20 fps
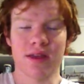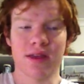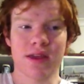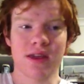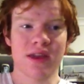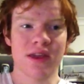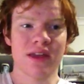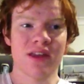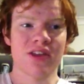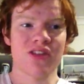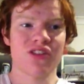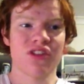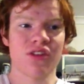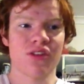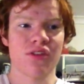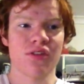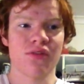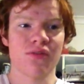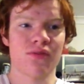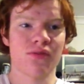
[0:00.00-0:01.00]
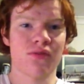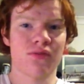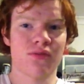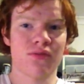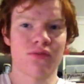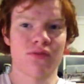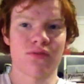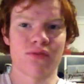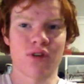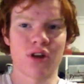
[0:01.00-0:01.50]
and just
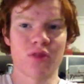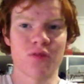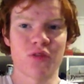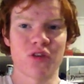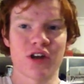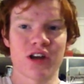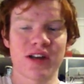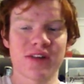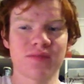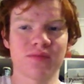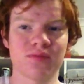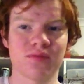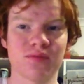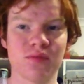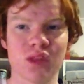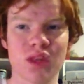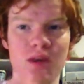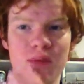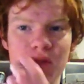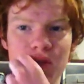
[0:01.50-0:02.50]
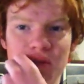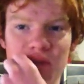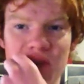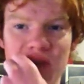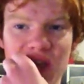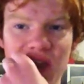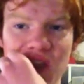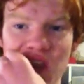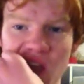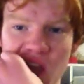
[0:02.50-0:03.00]
roam around with your
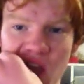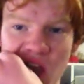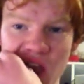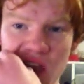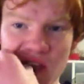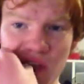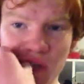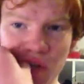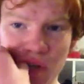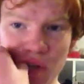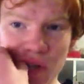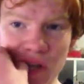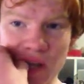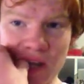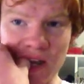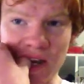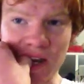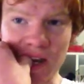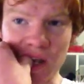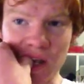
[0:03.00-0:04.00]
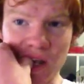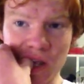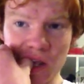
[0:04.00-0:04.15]
mates online.